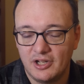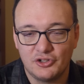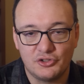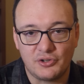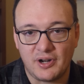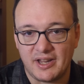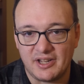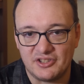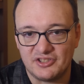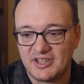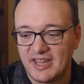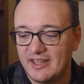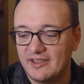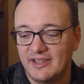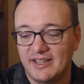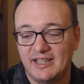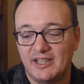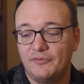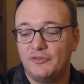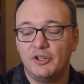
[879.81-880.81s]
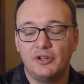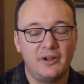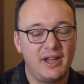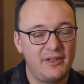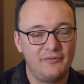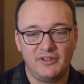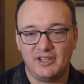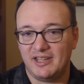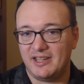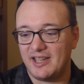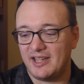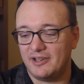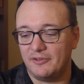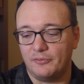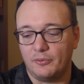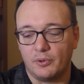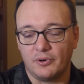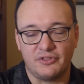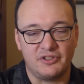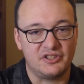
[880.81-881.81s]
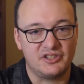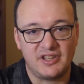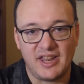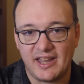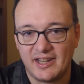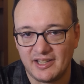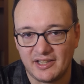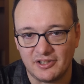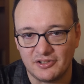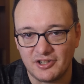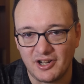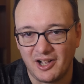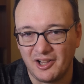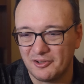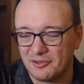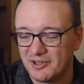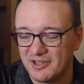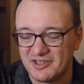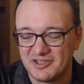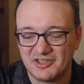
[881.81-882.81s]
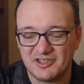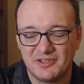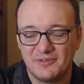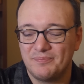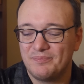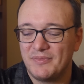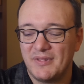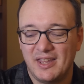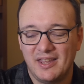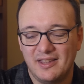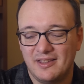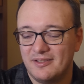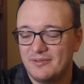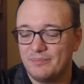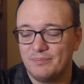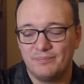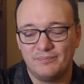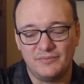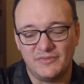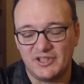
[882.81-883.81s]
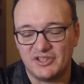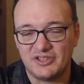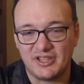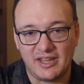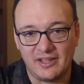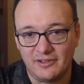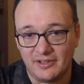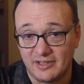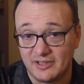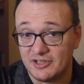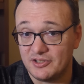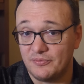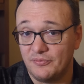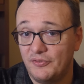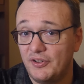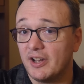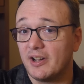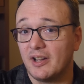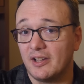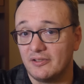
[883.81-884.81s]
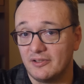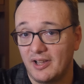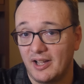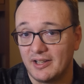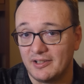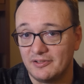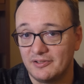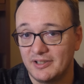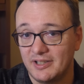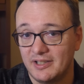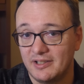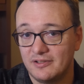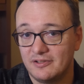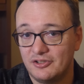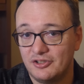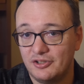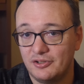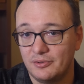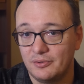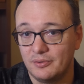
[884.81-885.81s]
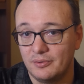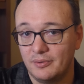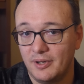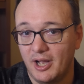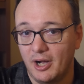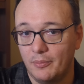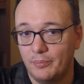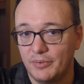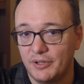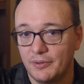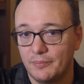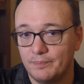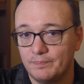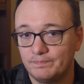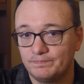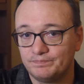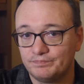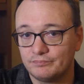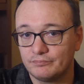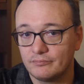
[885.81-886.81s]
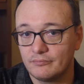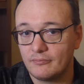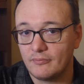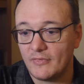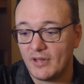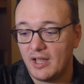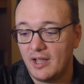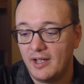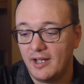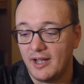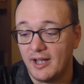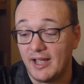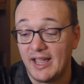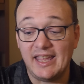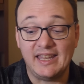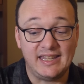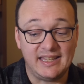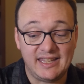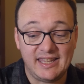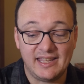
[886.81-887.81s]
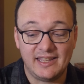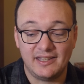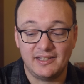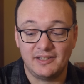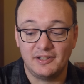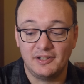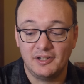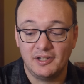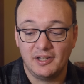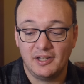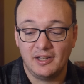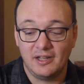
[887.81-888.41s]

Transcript: trying saline. If you don't have any kind of orthostatic intolerance, the saline is very unlikely to help you. Uh, and again,